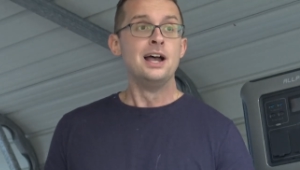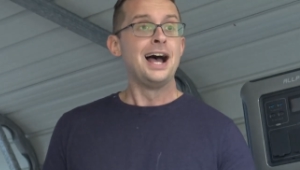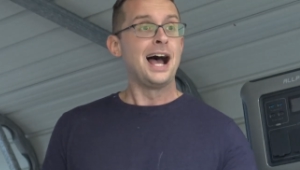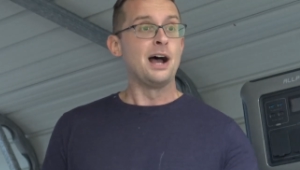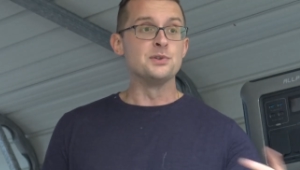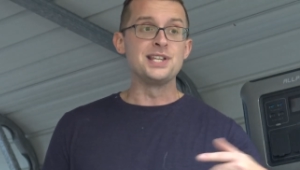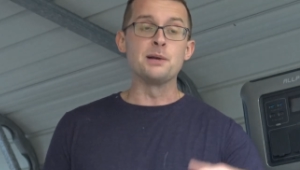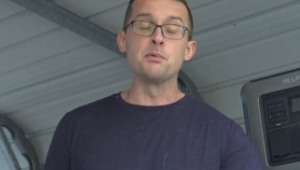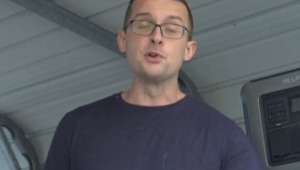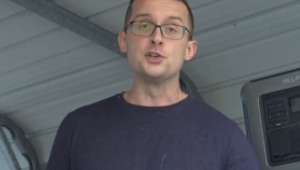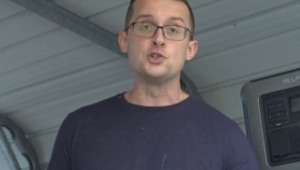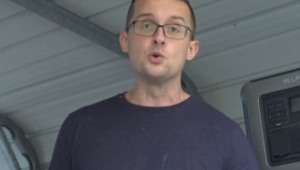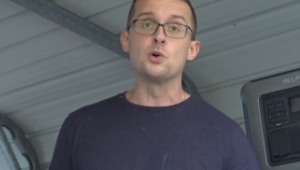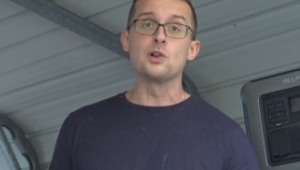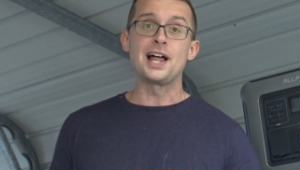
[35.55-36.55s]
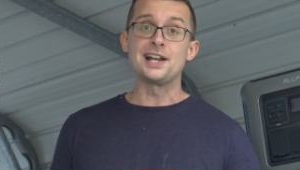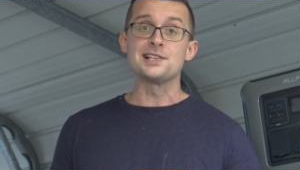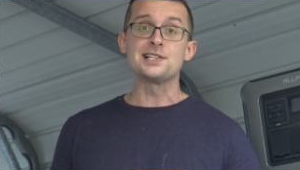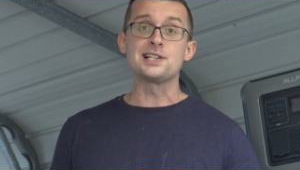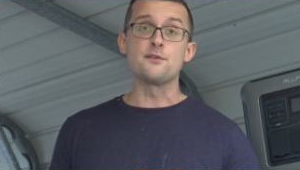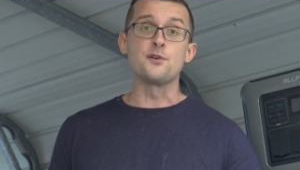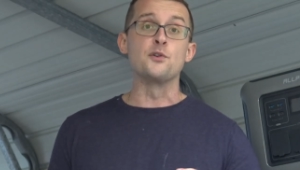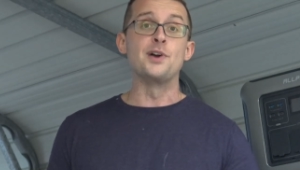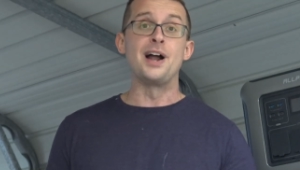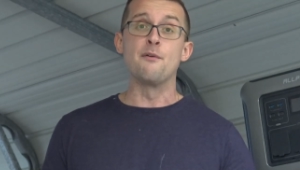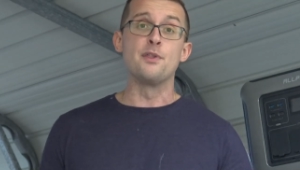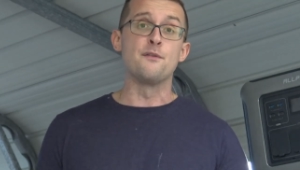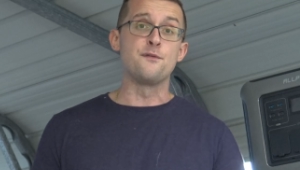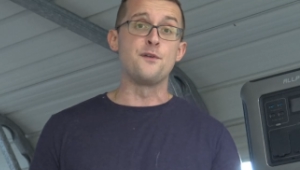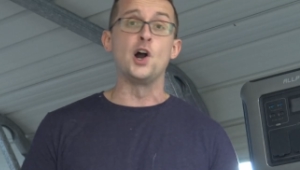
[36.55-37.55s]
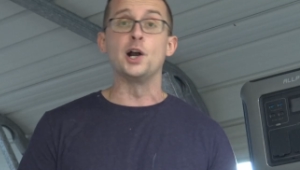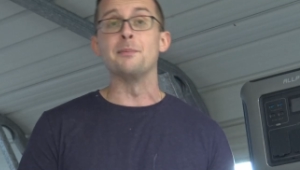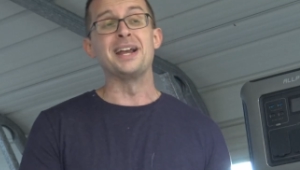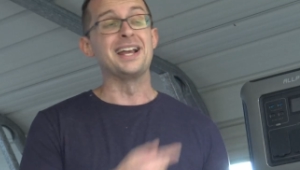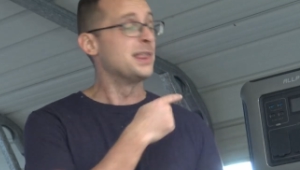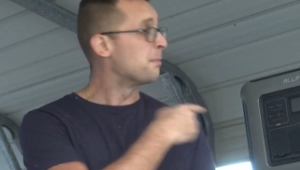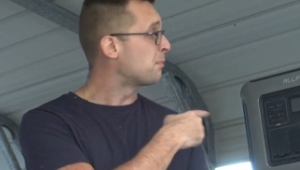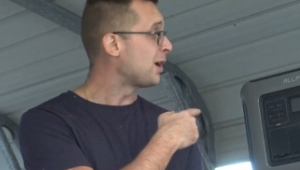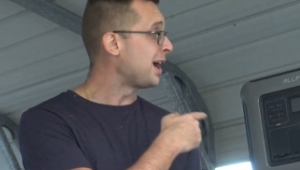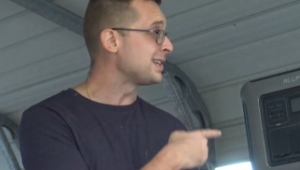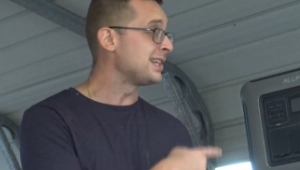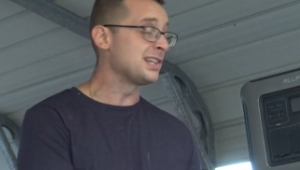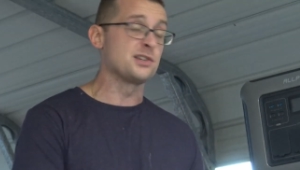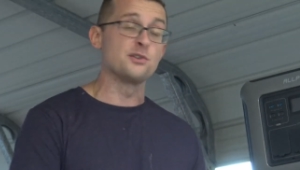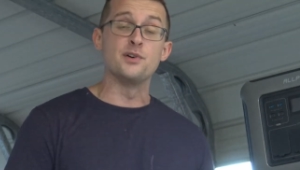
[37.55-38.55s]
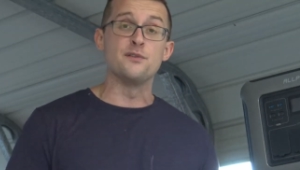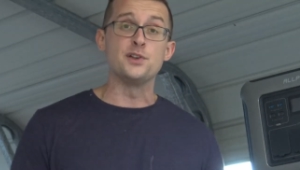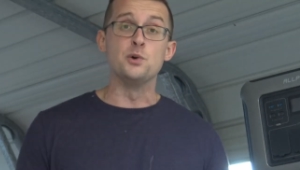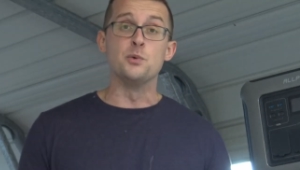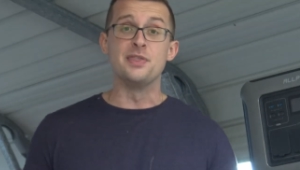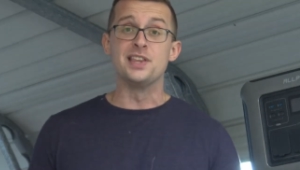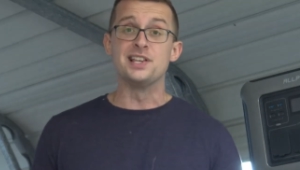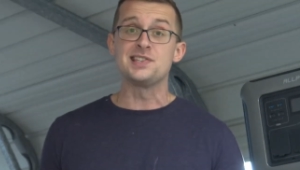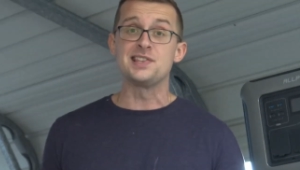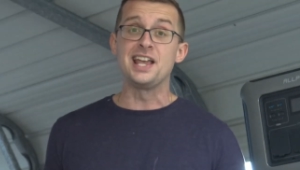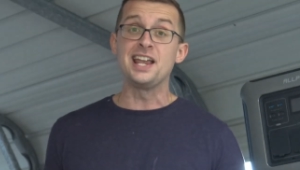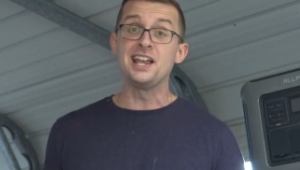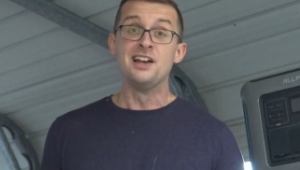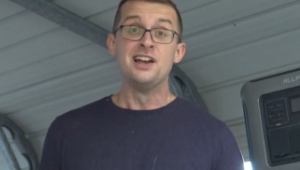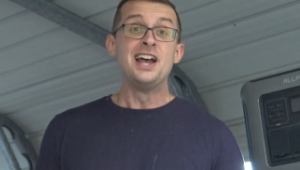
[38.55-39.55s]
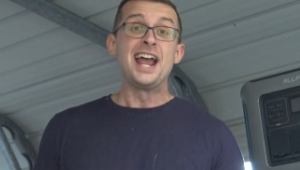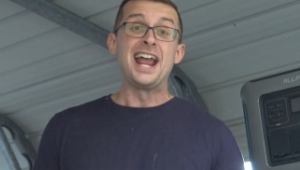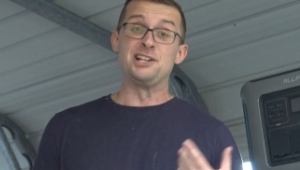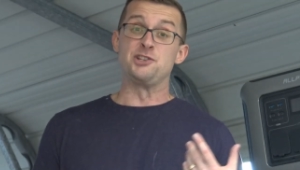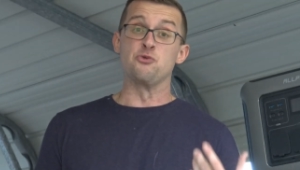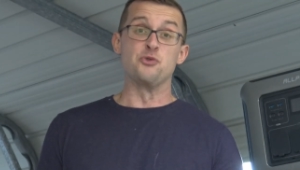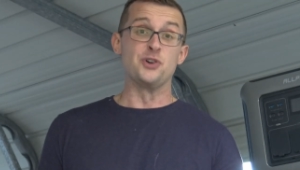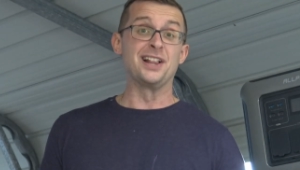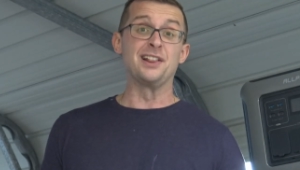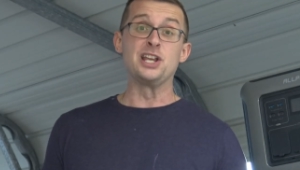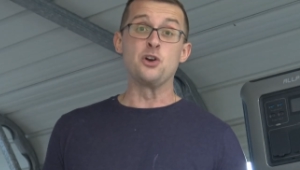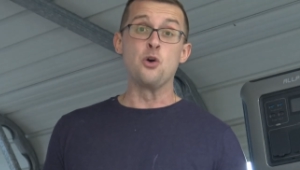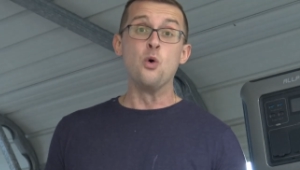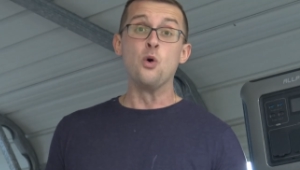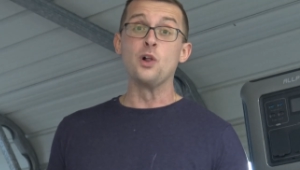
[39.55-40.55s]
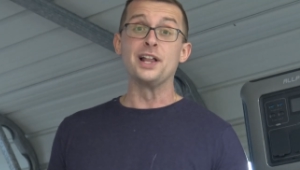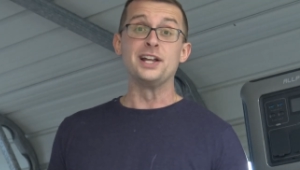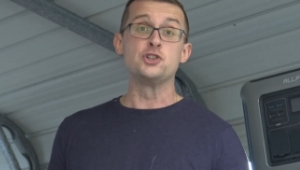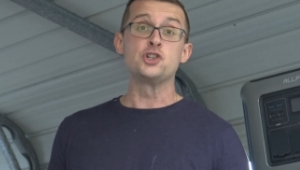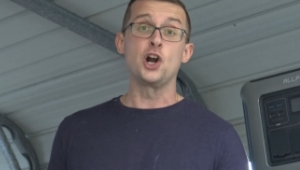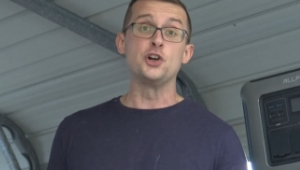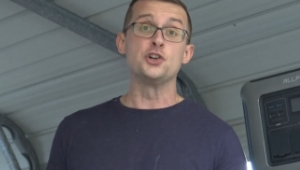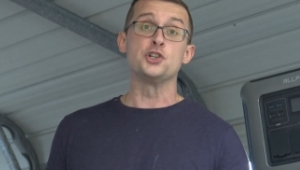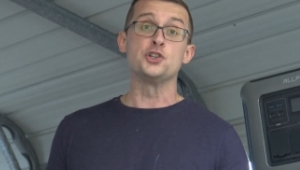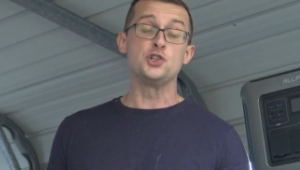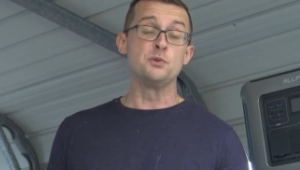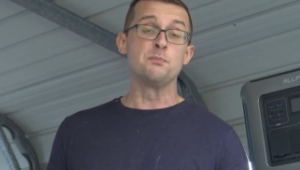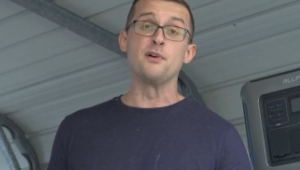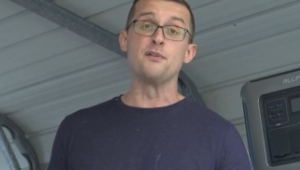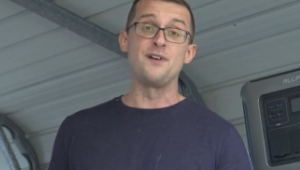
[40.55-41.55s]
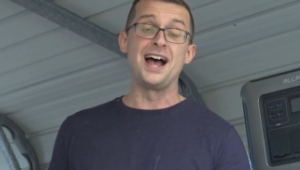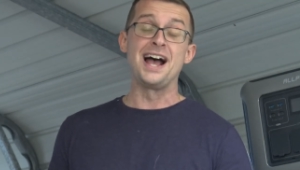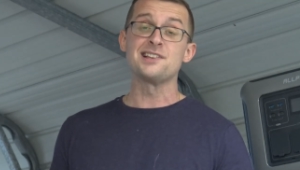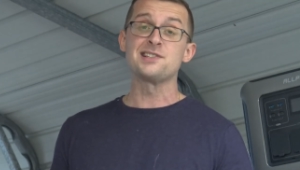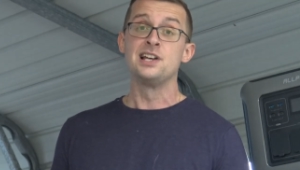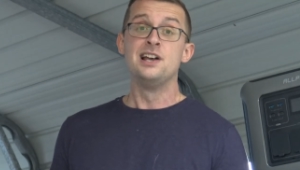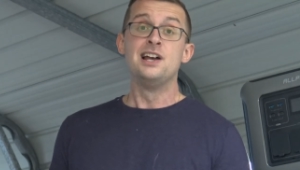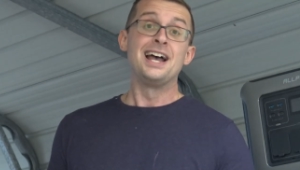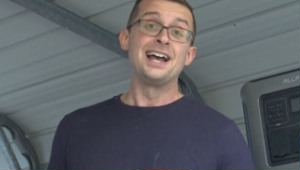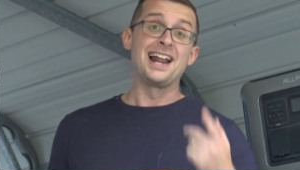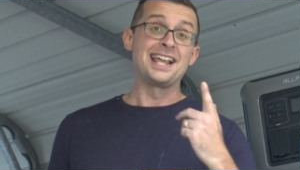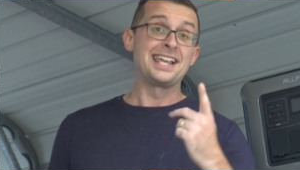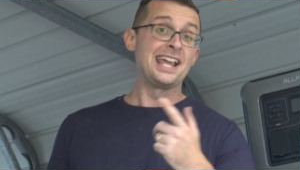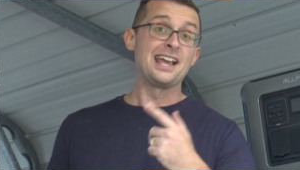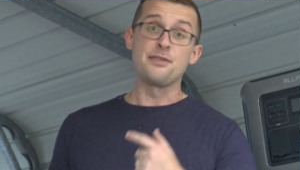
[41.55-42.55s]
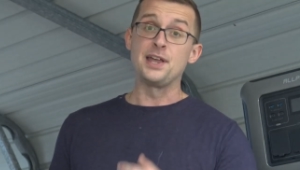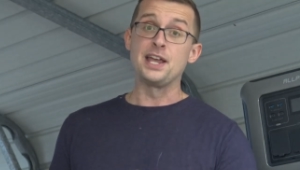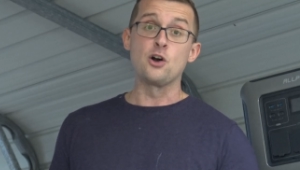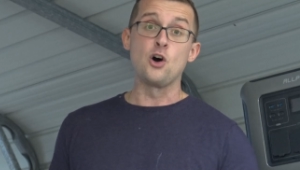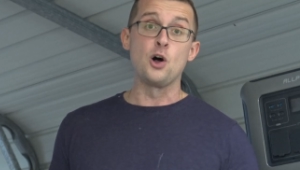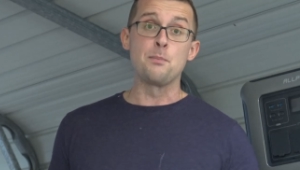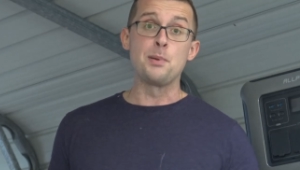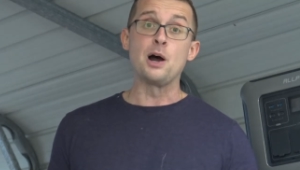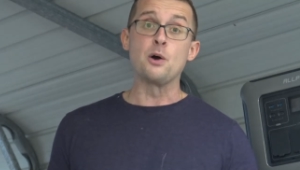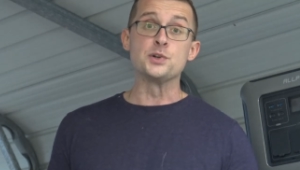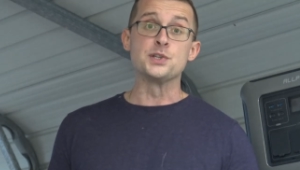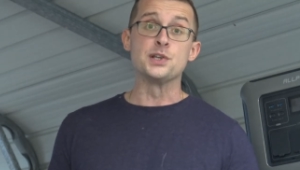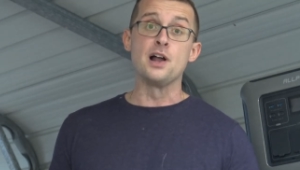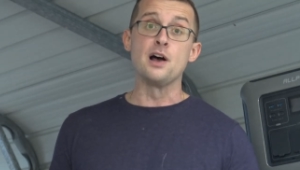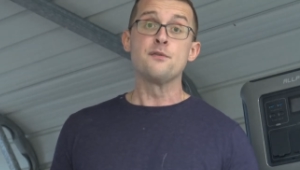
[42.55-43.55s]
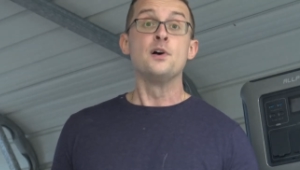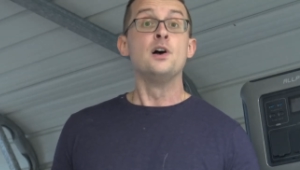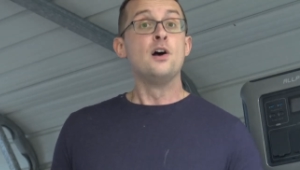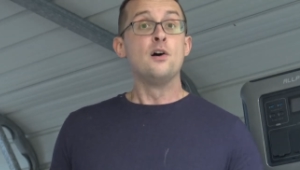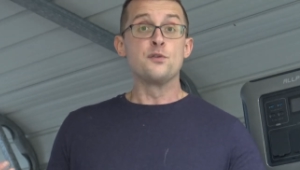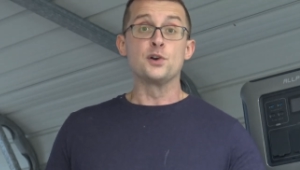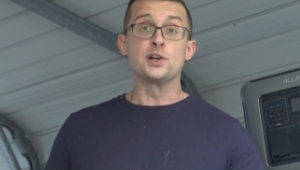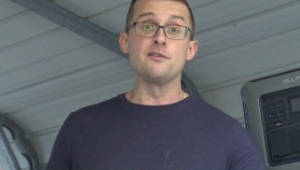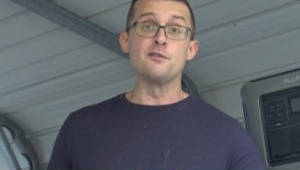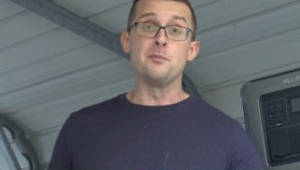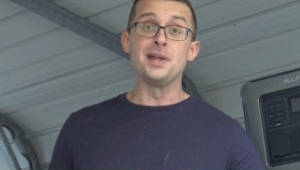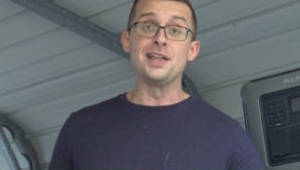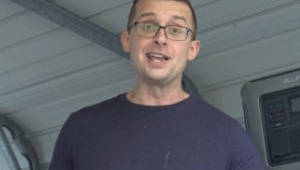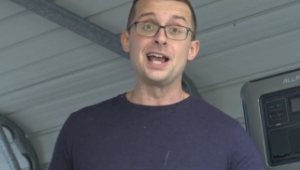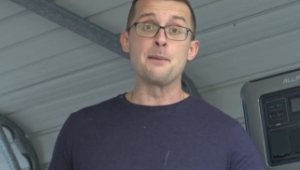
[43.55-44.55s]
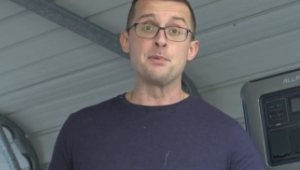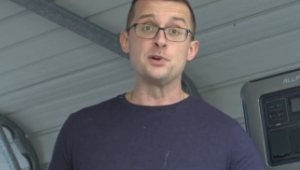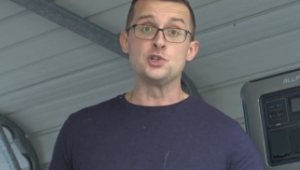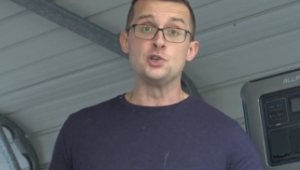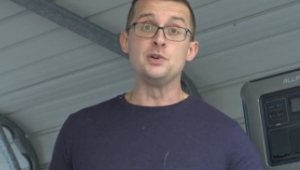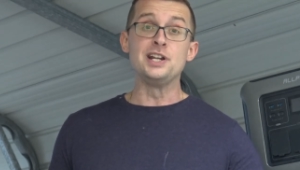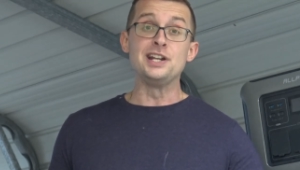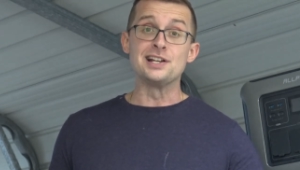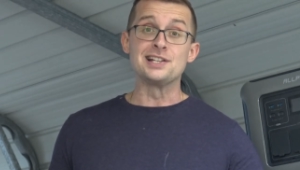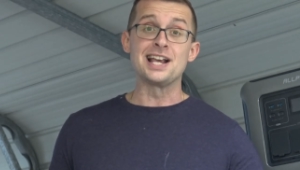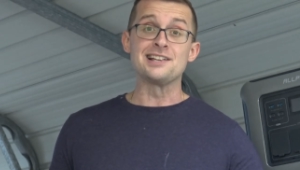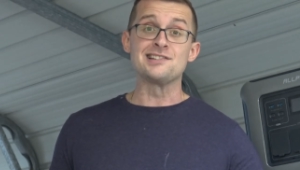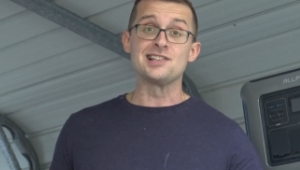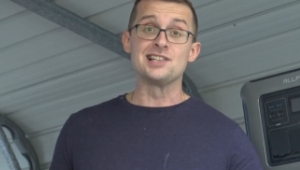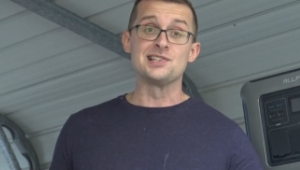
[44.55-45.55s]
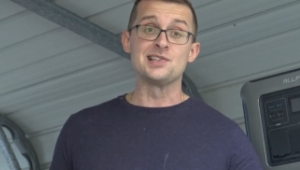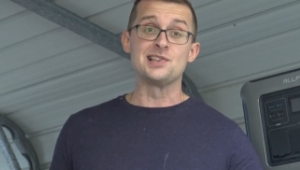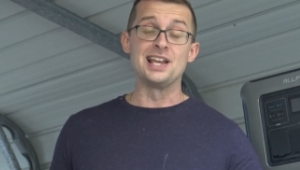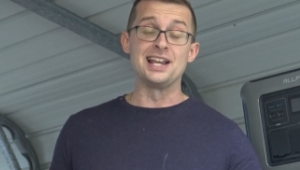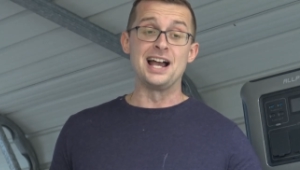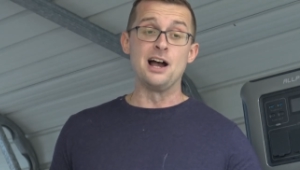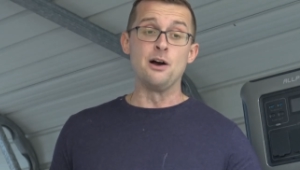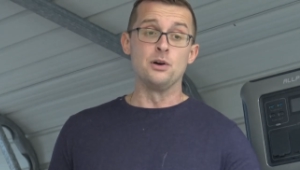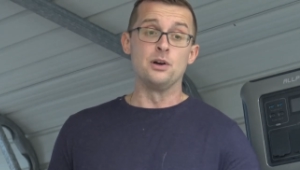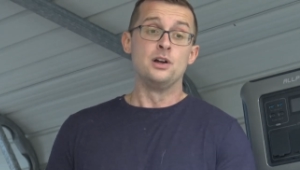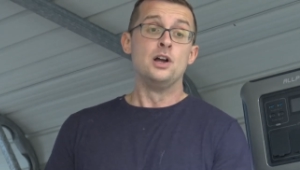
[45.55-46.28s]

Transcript: I was able to do a lot of stuff around the farm in the process of reviewing this thing. It's really cool. It charges super fast, and I can't thank Allpowers enough for giving me the opportunity to test this thing out.